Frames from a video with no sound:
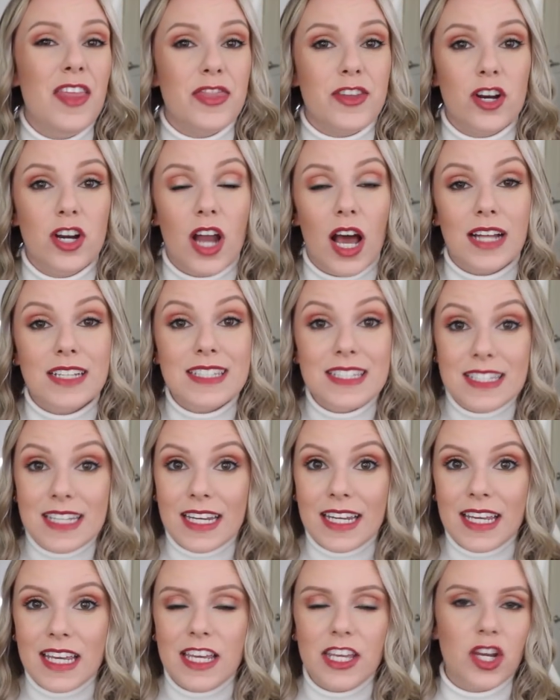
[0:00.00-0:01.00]
They're not
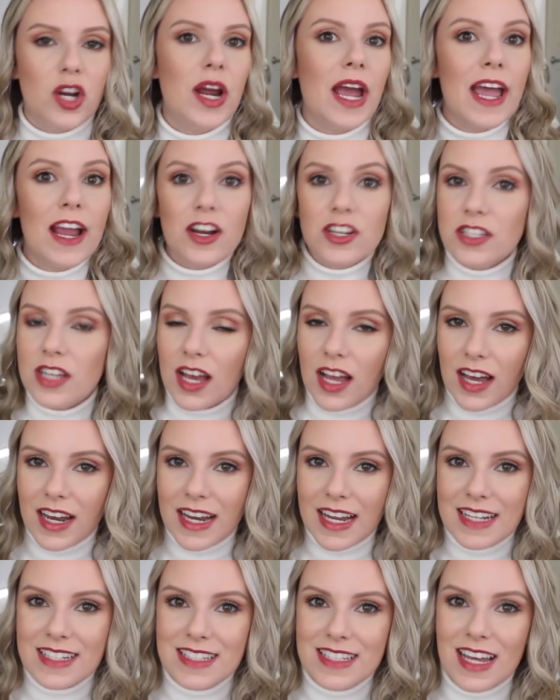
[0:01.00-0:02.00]
sticky. Your hair's not
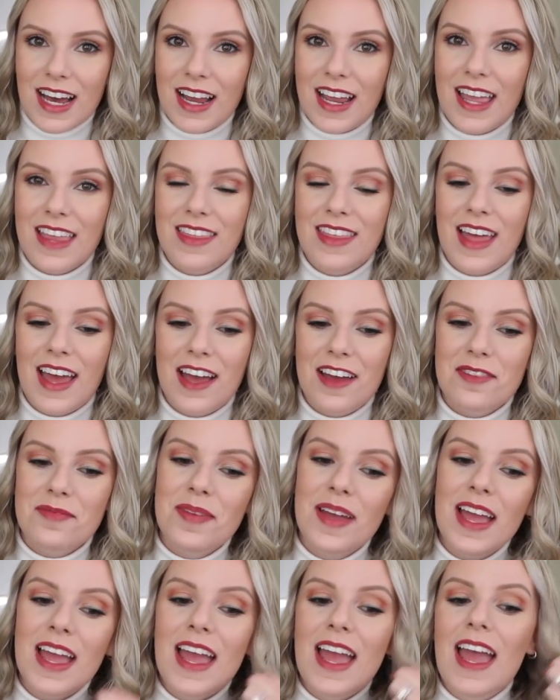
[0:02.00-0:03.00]
gonna get stuck in
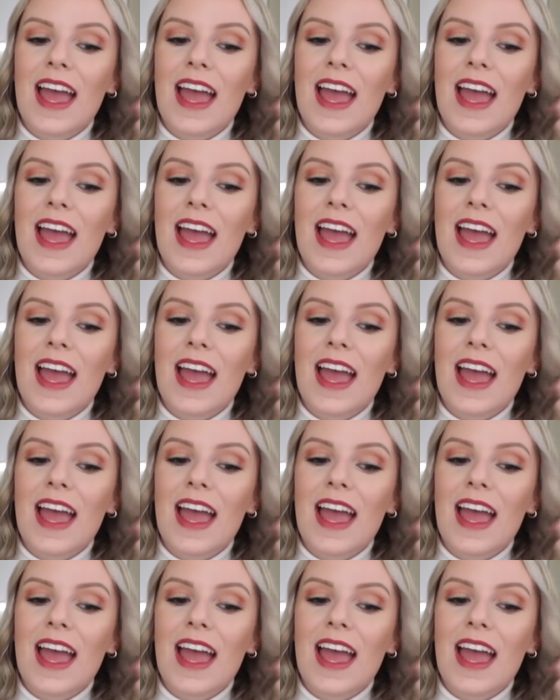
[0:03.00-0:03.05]
them